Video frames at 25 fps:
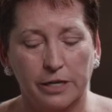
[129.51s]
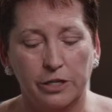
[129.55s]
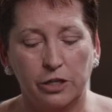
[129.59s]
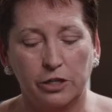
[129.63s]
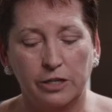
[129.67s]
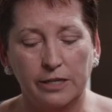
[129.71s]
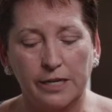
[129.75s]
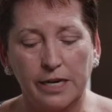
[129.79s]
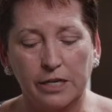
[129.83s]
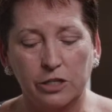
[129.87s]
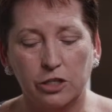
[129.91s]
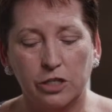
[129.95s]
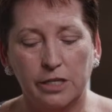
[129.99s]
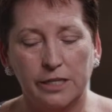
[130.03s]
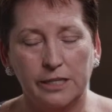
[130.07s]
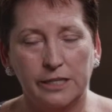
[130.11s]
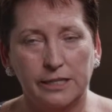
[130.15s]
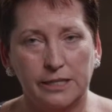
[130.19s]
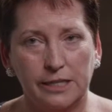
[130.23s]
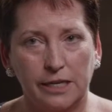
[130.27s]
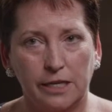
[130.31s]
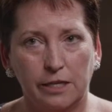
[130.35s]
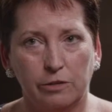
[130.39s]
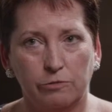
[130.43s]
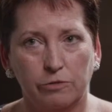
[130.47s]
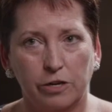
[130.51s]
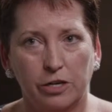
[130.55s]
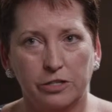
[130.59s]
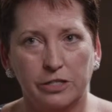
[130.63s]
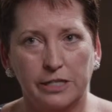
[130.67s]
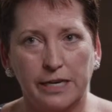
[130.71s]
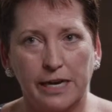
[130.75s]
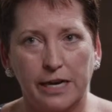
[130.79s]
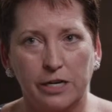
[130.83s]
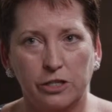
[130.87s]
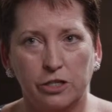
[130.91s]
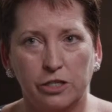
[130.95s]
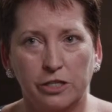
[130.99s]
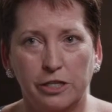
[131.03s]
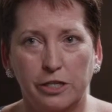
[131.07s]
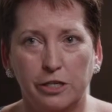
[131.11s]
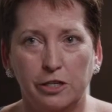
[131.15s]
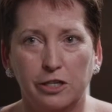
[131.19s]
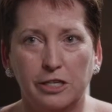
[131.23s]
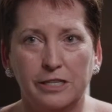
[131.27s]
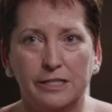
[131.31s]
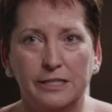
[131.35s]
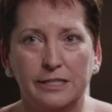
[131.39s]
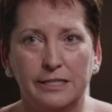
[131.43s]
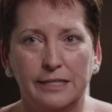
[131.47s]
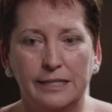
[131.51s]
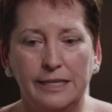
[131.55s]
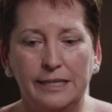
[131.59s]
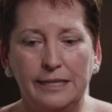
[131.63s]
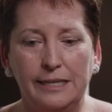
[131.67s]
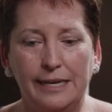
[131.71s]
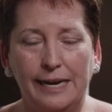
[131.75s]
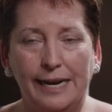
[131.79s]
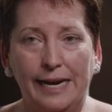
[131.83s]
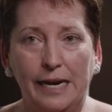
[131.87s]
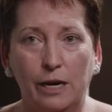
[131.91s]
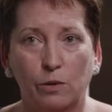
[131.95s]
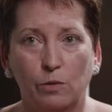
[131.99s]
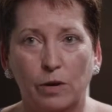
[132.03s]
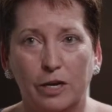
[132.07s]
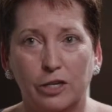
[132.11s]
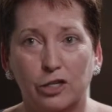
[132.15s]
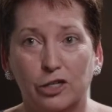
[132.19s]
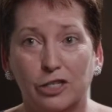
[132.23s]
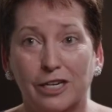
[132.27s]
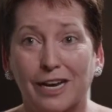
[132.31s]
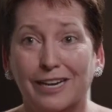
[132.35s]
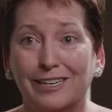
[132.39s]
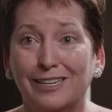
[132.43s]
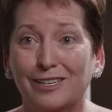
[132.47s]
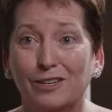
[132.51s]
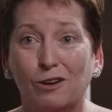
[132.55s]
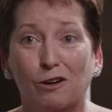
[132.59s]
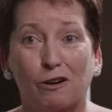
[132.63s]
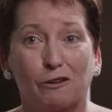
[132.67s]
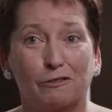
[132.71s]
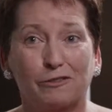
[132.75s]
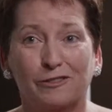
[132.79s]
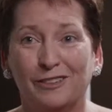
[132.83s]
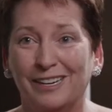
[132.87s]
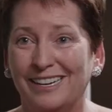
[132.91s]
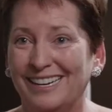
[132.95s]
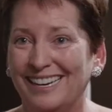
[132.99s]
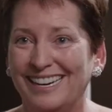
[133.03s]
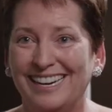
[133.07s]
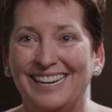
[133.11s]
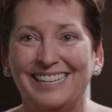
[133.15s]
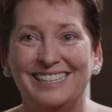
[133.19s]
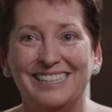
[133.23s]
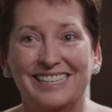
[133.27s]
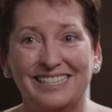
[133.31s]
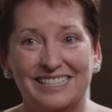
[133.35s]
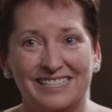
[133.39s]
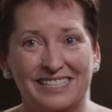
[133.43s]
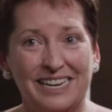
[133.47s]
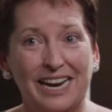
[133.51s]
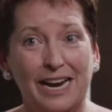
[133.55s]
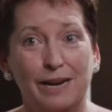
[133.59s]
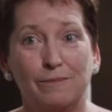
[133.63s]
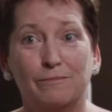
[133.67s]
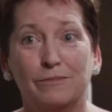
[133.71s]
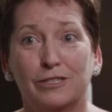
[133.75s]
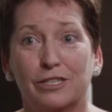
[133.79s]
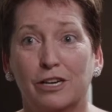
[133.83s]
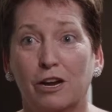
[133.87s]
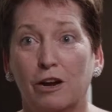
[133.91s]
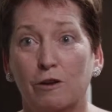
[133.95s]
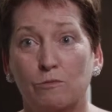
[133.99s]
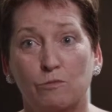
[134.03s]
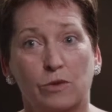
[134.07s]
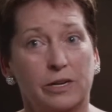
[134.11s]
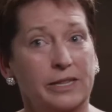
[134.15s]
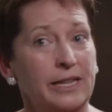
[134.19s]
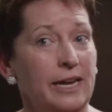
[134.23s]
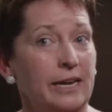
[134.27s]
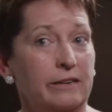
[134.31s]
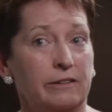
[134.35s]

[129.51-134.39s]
you can actually see the rotation, and you can see the airway shutting off in the same zone where